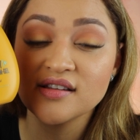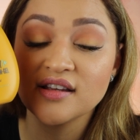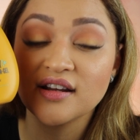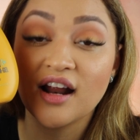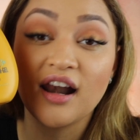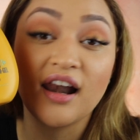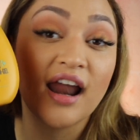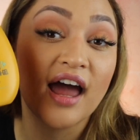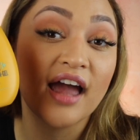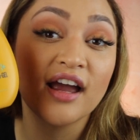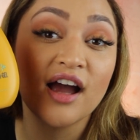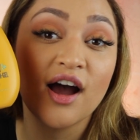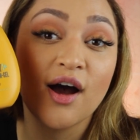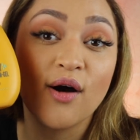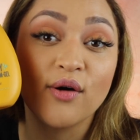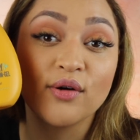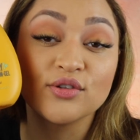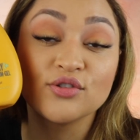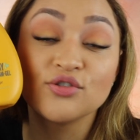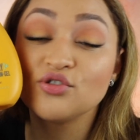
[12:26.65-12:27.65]
And I like
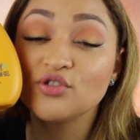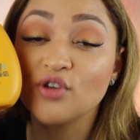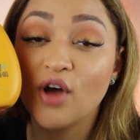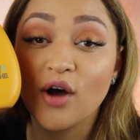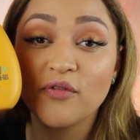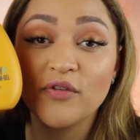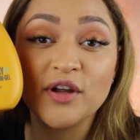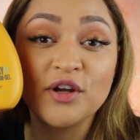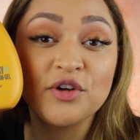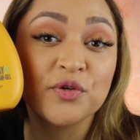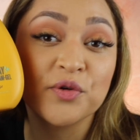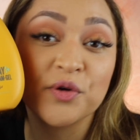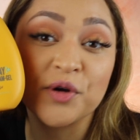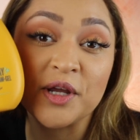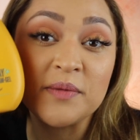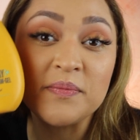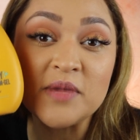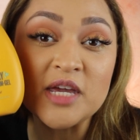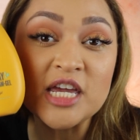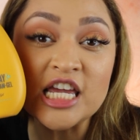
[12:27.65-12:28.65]
how soft and
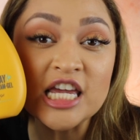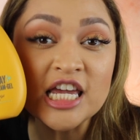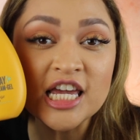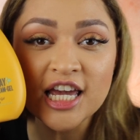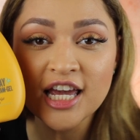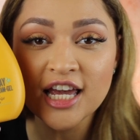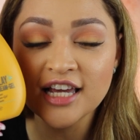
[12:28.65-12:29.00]
creamy